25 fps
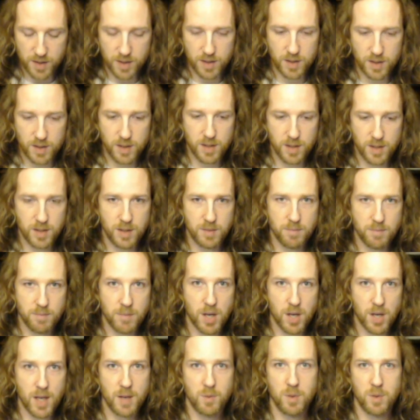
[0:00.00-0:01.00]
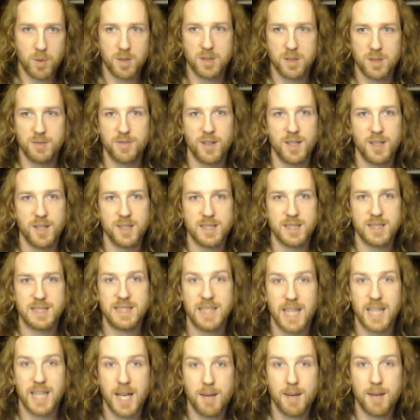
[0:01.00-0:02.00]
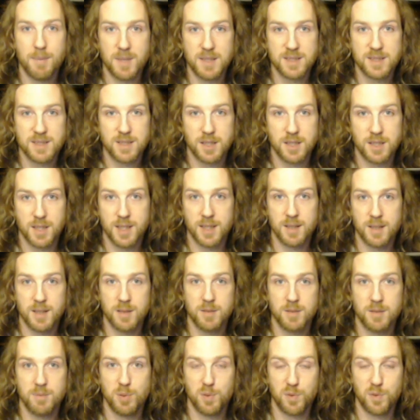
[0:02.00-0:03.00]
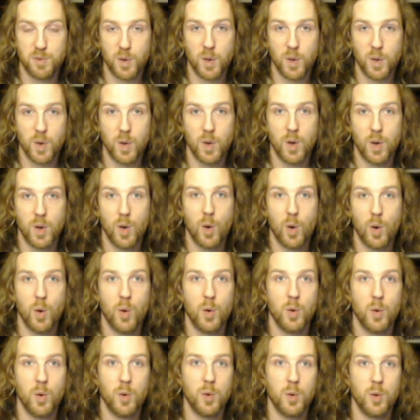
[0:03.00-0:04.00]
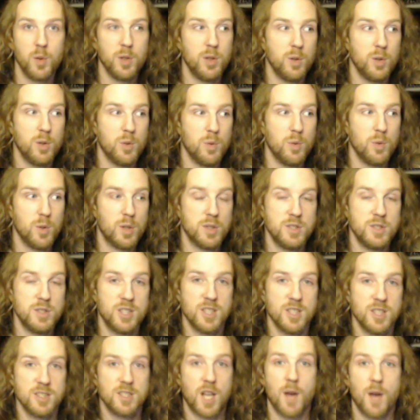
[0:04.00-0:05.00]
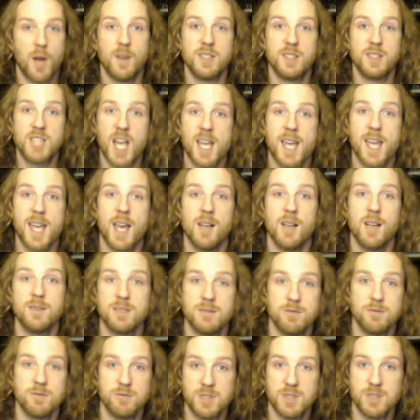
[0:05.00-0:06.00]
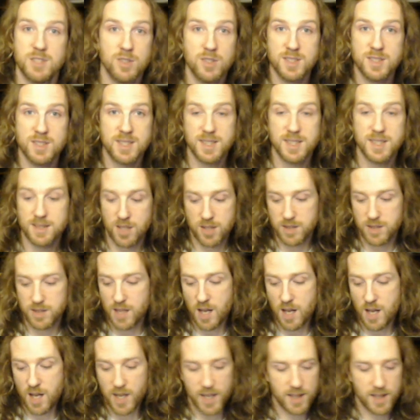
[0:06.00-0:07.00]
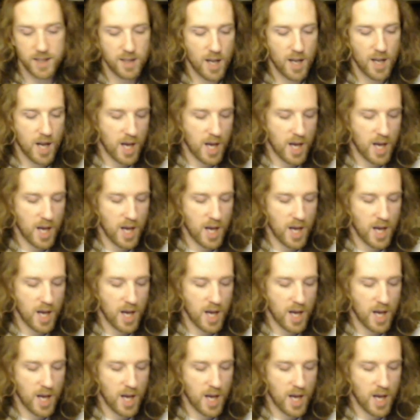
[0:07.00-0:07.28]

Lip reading: You might want to find a DM that's done it before, or you can just go and check out resources online.